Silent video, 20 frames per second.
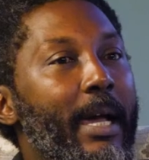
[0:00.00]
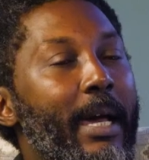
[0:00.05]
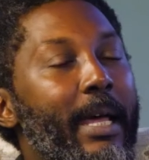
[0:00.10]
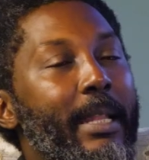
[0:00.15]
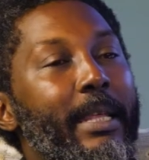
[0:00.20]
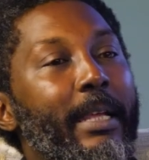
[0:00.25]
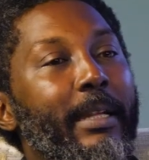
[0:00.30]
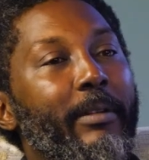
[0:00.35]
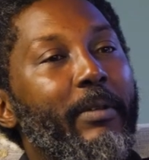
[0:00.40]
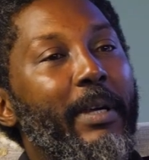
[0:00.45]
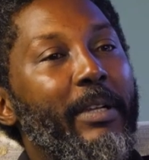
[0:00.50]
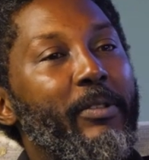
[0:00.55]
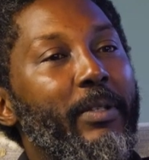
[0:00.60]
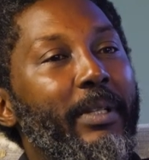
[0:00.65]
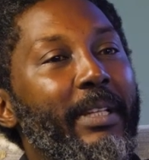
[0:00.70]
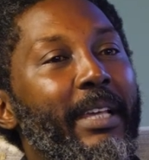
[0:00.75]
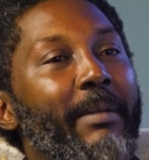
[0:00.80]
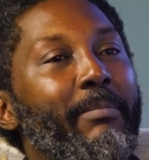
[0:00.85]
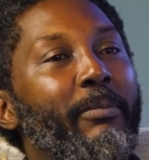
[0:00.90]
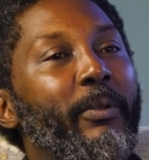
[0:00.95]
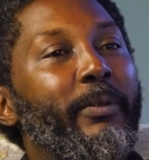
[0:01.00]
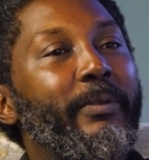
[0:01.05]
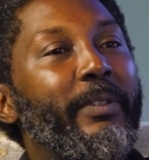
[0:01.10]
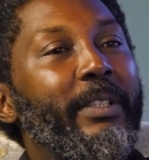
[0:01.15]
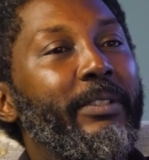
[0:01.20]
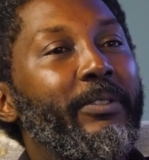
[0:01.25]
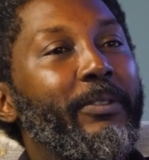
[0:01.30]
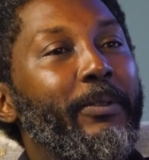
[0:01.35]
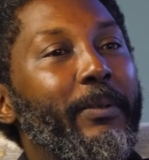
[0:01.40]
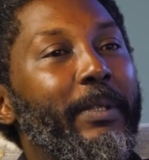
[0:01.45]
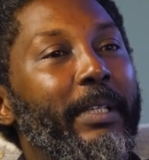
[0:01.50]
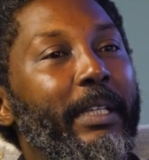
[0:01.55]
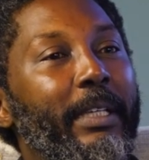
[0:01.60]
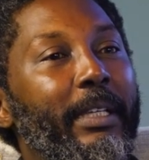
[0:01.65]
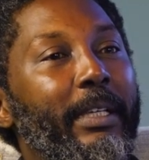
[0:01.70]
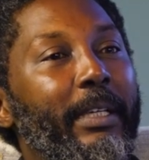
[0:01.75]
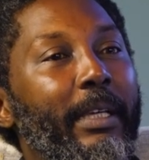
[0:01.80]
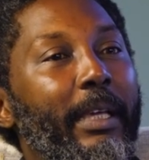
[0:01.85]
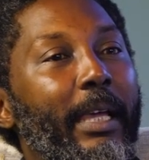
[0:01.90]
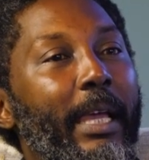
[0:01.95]
and then gradually I moved into
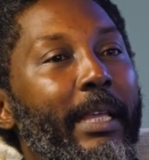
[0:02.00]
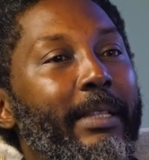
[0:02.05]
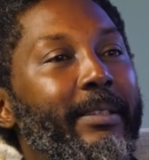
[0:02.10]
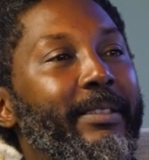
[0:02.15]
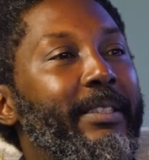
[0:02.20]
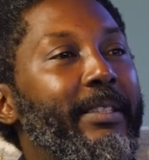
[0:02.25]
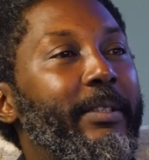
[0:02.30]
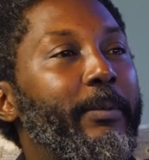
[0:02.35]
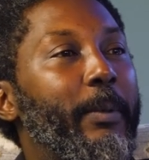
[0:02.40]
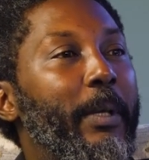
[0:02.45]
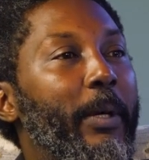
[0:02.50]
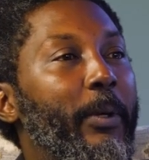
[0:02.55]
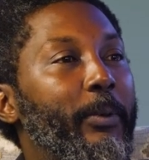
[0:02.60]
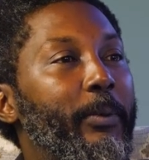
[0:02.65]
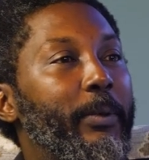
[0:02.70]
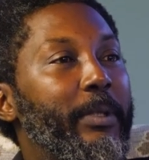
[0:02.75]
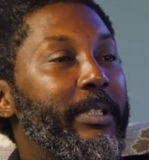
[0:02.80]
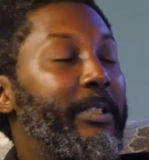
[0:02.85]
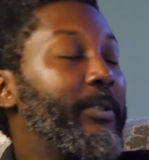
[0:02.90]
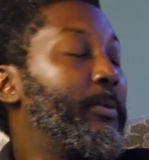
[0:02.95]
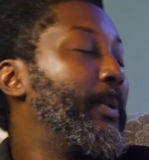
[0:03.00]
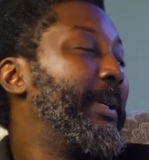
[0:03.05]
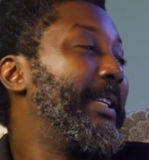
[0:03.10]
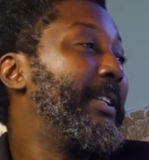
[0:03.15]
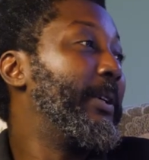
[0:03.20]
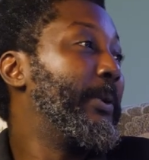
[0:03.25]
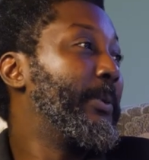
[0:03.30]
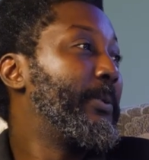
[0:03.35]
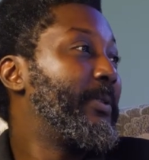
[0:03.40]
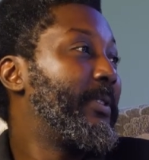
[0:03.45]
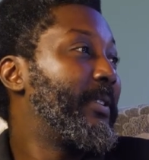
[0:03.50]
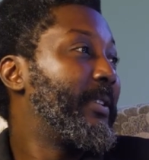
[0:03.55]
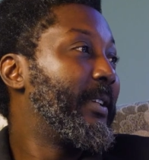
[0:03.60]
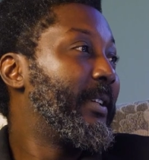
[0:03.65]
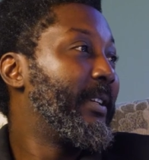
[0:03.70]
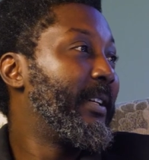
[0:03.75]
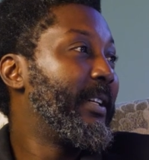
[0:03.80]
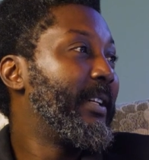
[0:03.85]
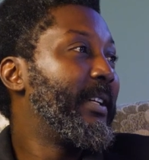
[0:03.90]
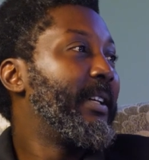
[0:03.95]
the NT world, which is Windows,
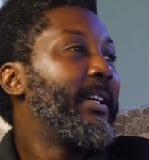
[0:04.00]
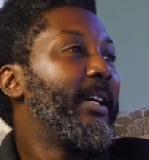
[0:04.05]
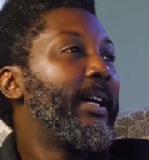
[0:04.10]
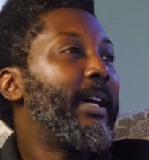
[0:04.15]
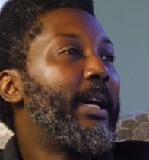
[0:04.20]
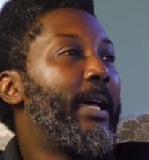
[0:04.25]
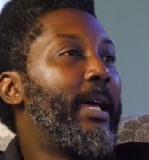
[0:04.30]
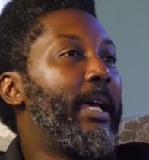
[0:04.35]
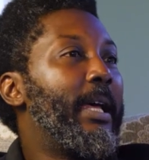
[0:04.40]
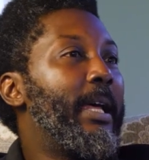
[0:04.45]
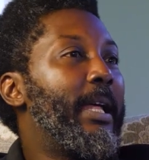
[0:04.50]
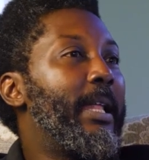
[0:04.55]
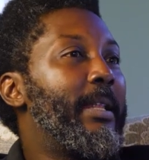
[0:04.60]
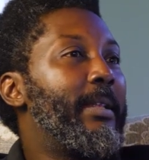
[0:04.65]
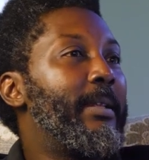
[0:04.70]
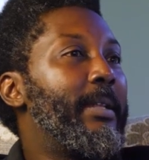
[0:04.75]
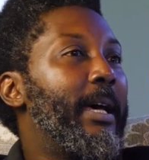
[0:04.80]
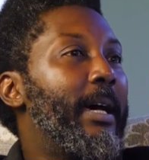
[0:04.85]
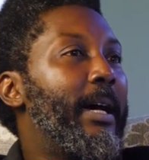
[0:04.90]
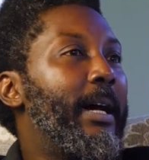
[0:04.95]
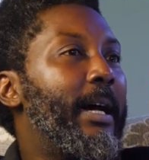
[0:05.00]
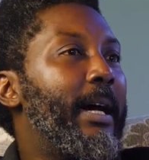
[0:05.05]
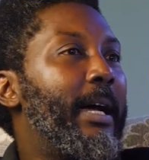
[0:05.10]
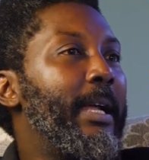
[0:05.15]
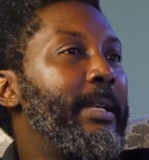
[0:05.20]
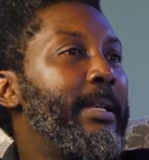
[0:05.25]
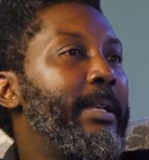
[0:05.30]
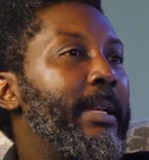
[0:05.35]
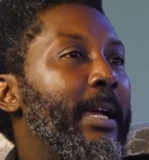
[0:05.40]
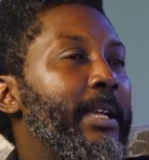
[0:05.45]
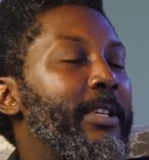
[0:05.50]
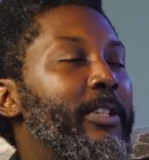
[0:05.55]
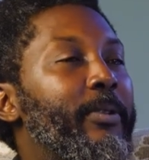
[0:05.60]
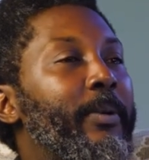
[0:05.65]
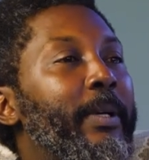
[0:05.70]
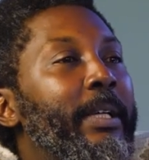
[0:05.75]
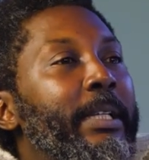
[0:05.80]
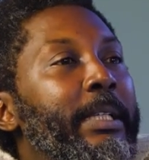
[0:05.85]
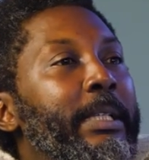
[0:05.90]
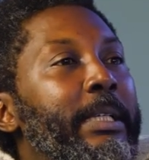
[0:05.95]
and I
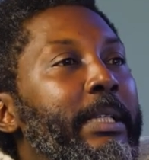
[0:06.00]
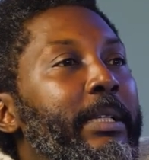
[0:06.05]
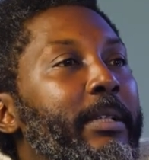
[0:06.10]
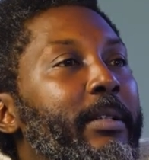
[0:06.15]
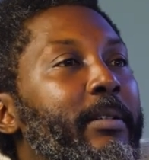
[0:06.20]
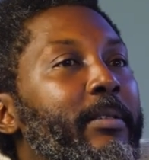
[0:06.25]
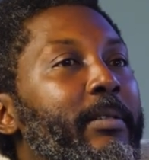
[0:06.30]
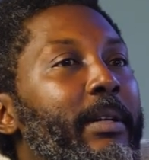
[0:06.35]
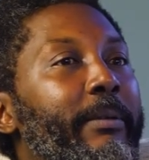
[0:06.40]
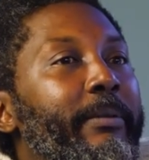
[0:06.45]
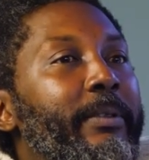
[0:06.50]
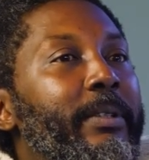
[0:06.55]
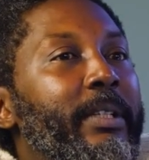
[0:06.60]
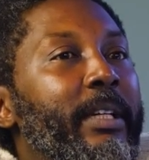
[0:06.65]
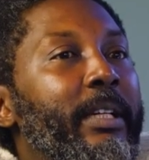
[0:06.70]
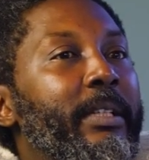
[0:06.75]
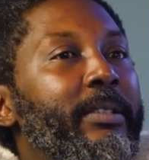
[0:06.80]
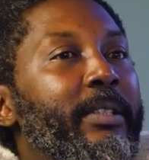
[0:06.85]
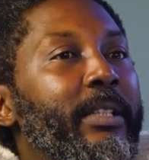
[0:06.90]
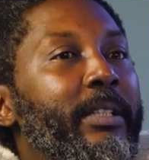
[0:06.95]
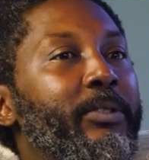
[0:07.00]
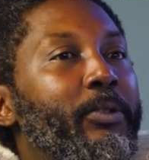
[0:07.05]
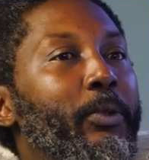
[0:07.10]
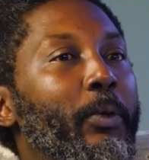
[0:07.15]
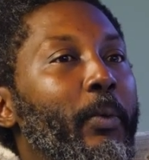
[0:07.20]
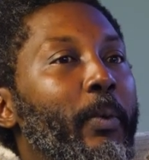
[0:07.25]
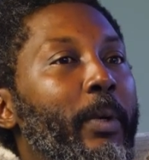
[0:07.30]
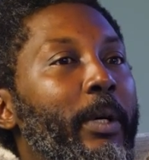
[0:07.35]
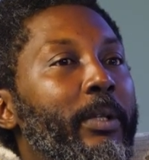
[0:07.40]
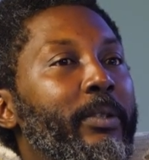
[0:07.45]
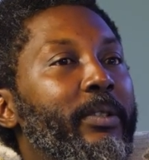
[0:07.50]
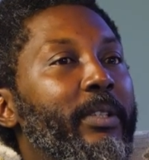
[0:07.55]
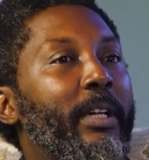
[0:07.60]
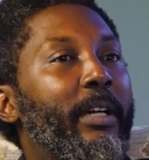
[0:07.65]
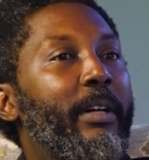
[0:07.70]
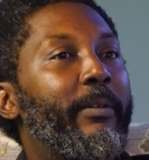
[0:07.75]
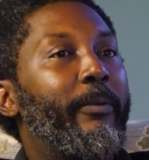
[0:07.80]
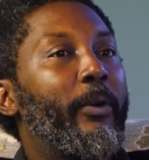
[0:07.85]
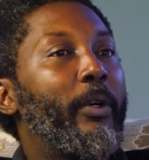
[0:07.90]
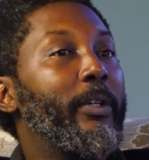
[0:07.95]
naturally gravitated towards
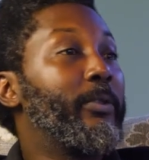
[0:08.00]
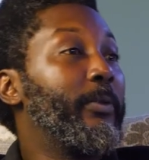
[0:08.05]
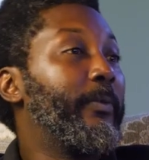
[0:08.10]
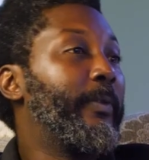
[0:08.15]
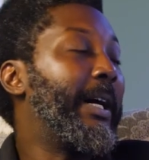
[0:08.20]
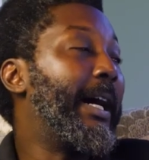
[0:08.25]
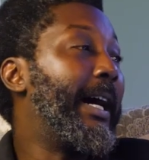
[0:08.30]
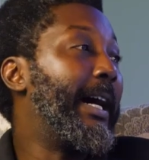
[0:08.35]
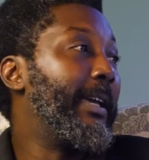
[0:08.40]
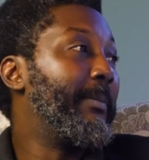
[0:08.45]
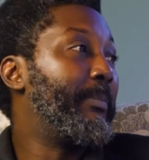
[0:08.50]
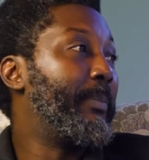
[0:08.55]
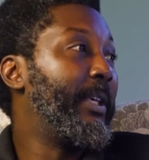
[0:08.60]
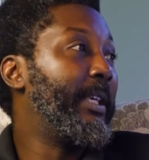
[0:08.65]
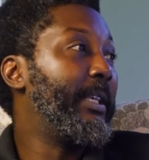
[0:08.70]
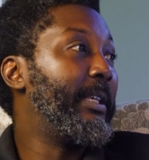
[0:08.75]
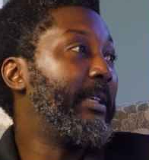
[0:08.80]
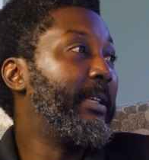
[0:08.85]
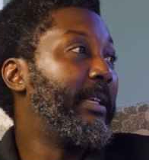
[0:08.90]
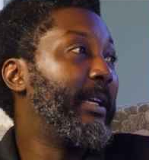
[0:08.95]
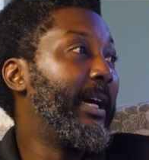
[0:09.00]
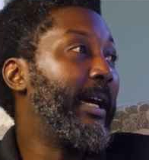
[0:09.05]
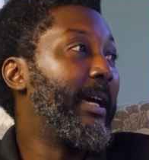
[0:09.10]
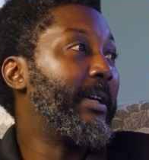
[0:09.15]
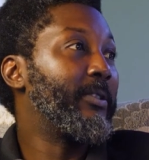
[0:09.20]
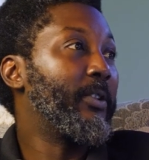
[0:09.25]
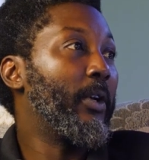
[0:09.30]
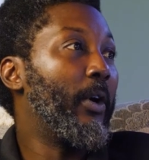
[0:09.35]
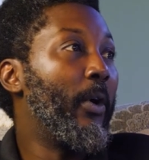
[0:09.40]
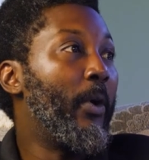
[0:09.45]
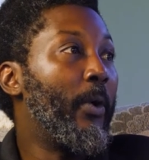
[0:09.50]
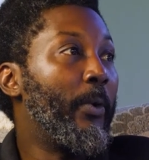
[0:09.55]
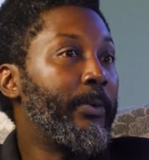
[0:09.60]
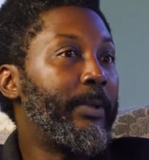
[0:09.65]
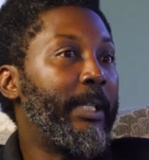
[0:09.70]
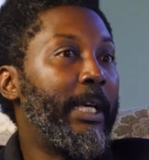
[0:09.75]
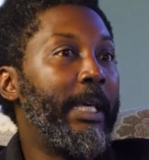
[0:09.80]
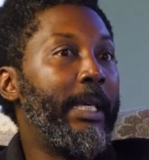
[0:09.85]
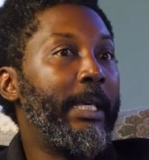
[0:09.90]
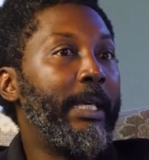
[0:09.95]
voice over IP as all
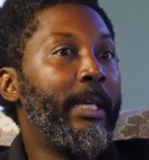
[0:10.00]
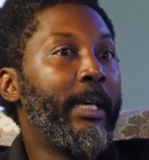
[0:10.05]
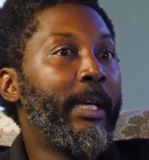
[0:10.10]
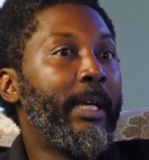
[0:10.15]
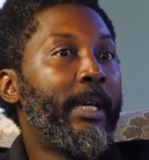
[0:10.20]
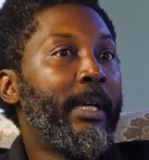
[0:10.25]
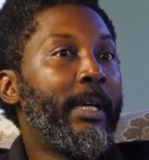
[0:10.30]
the